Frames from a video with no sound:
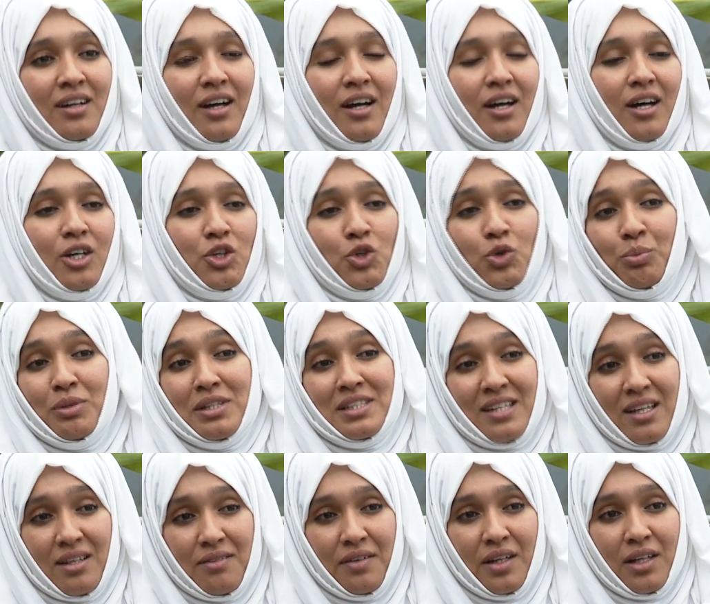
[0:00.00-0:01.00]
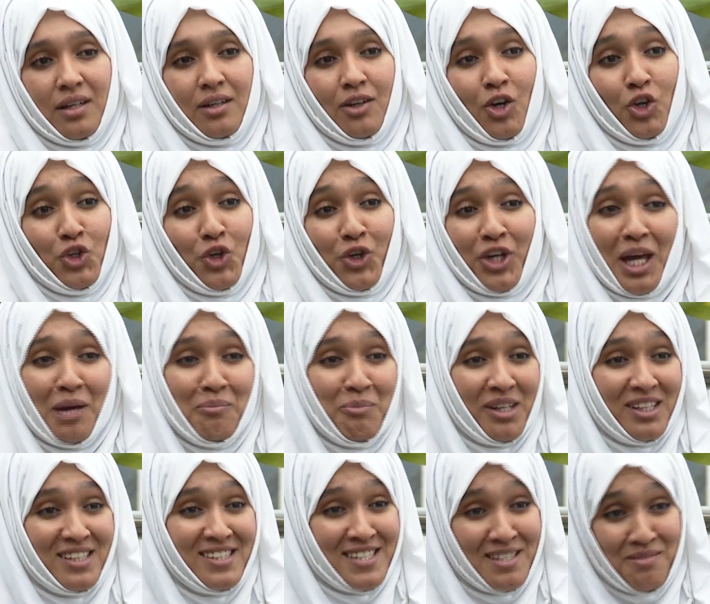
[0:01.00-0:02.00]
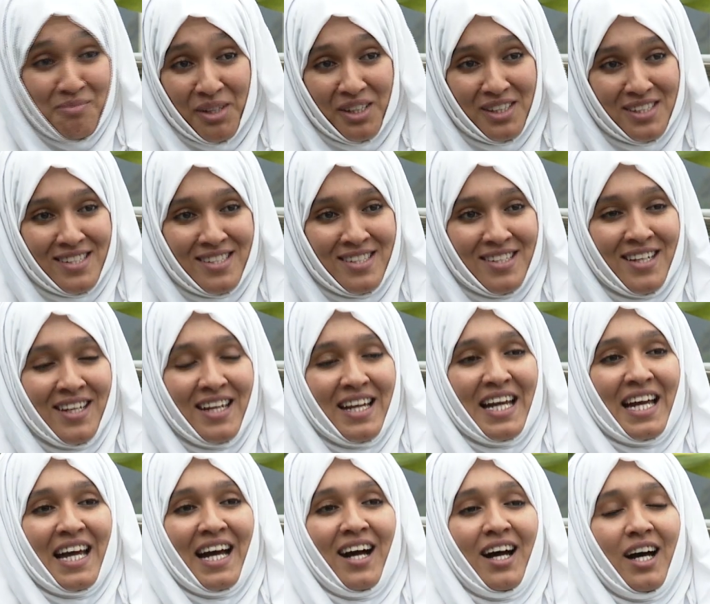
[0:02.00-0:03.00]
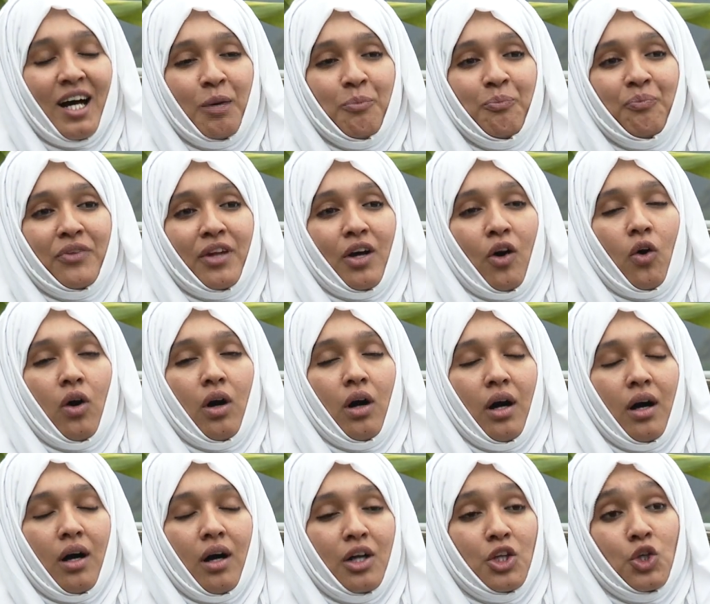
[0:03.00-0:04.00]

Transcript: Uh, you'd be saving on your KPLC bills, um, uh,